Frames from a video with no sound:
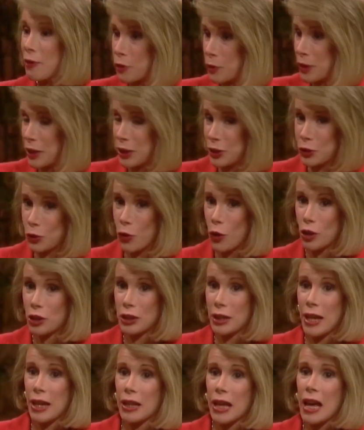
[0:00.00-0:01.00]
never really
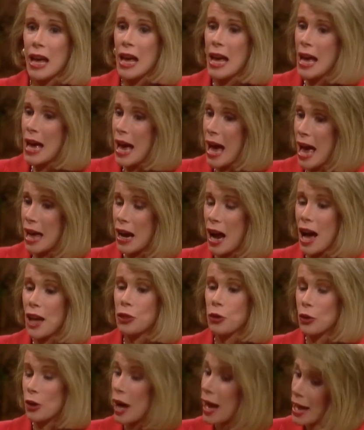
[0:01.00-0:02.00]
talked together. And
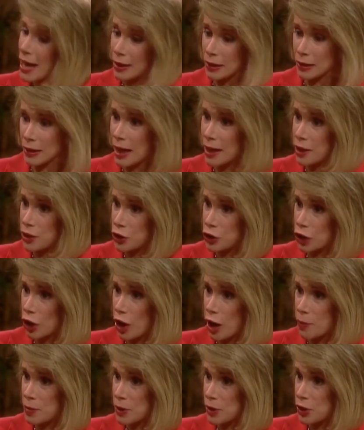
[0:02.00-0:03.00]
I thought I had a lot of
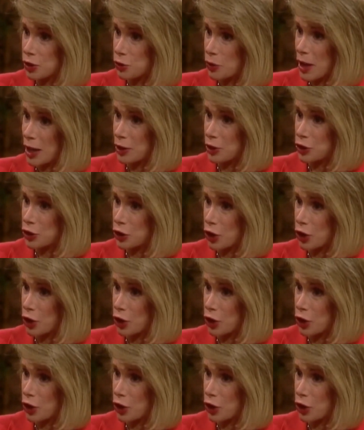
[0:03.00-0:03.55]
jobs and strange